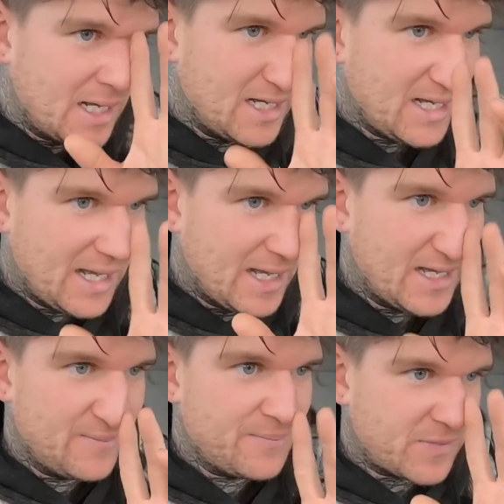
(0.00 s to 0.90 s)

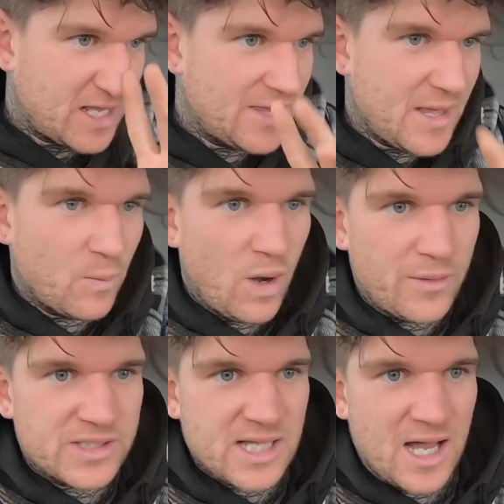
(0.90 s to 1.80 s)
And then what I
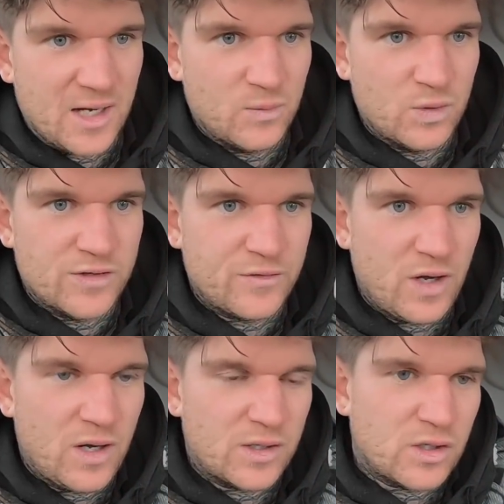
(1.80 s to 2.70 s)
would have done
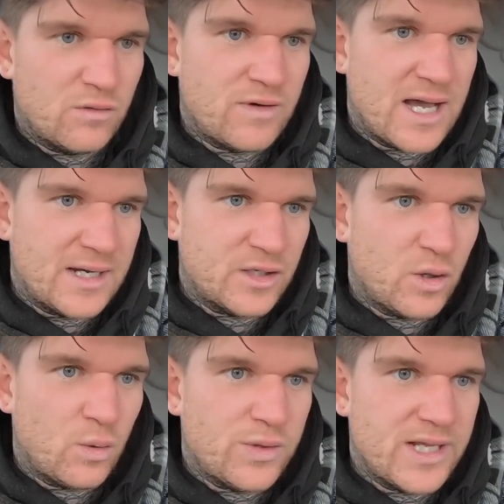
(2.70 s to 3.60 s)
I'd have gone round and
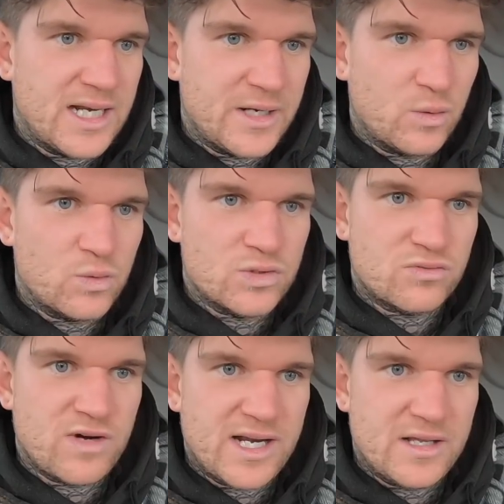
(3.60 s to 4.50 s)
got all the lintels
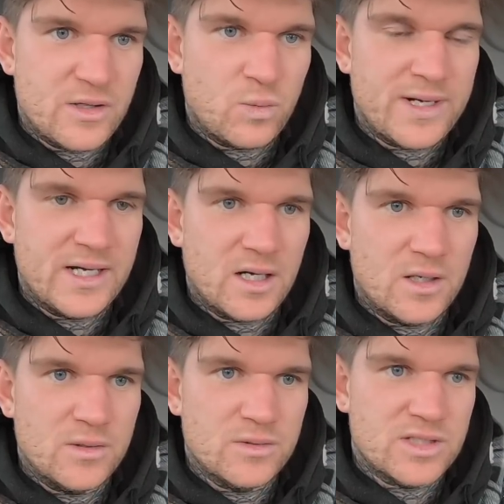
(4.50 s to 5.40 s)
ready at the
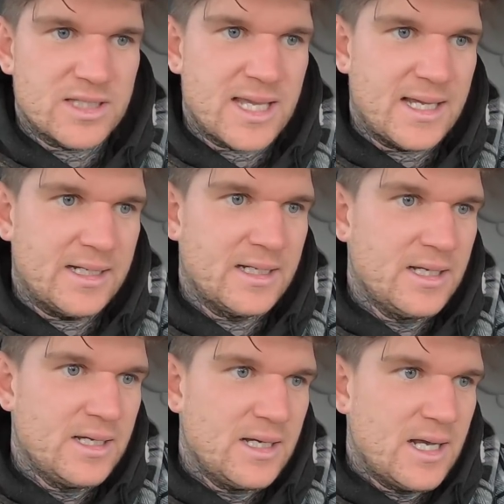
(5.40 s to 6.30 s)
windows, and then
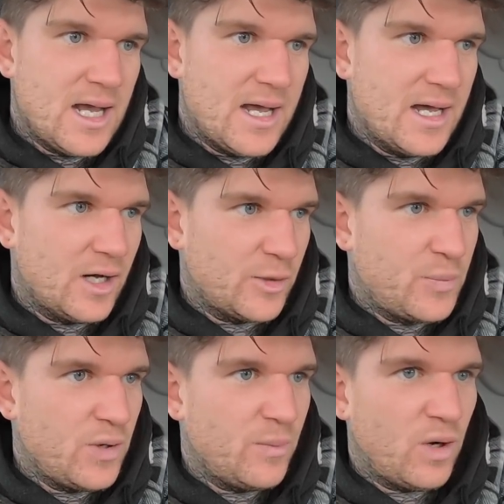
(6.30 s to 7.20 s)
I'd have
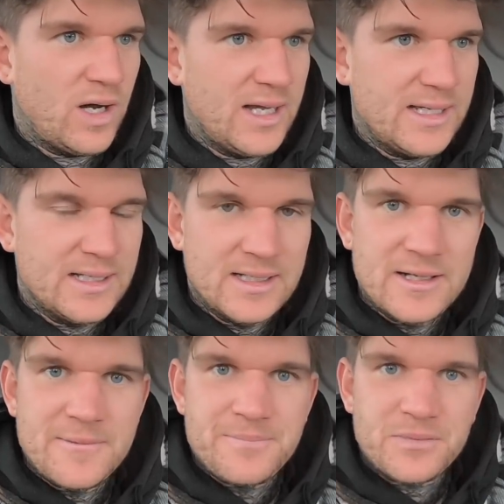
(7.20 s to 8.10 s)
got my
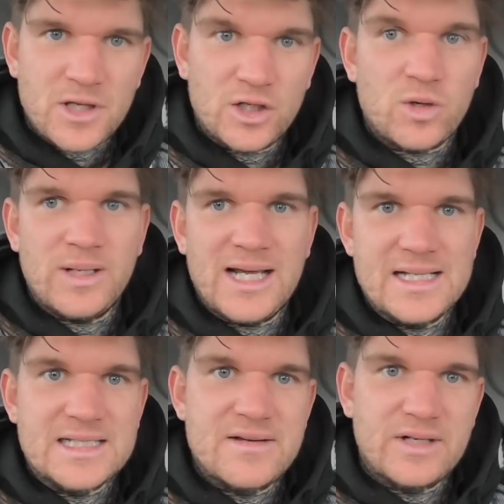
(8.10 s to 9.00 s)

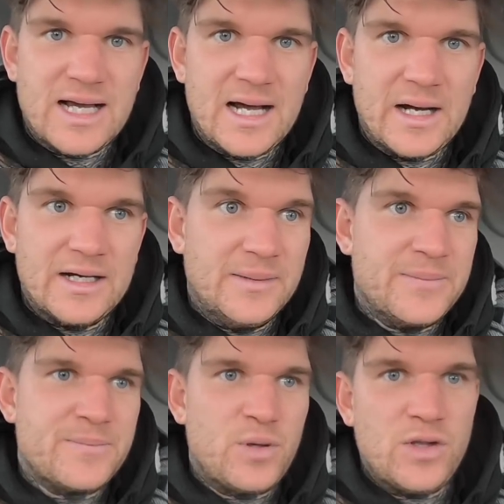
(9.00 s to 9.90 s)
laser level out
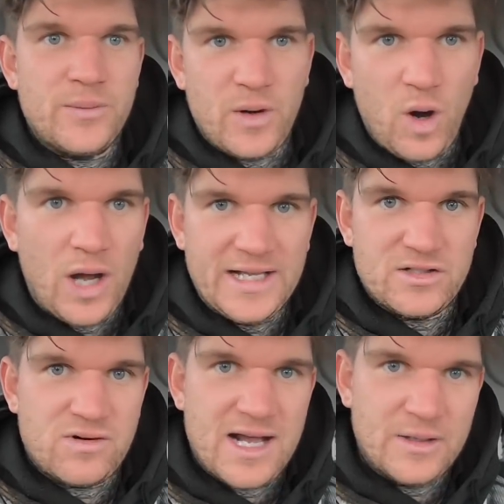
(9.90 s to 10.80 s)
and put the
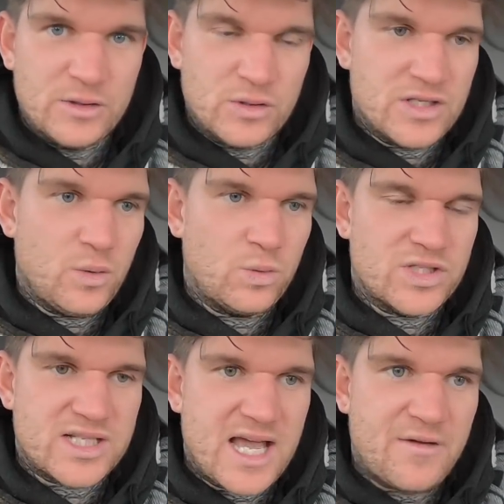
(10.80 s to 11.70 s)
heights round all the
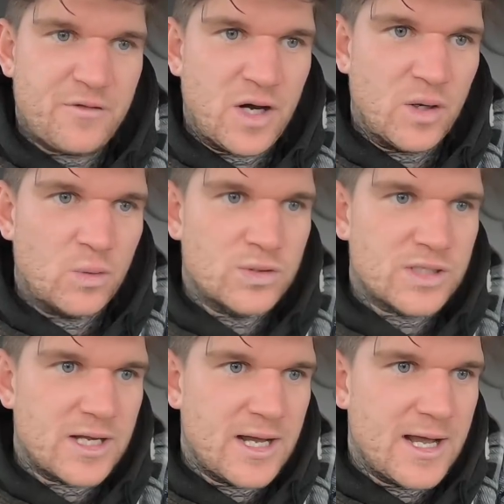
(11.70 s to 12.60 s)
scaffold,
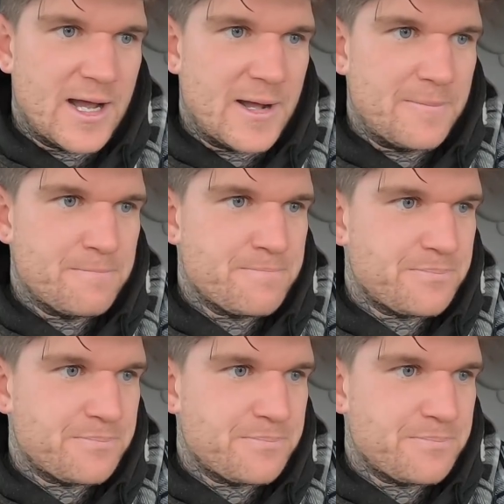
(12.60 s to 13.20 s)
and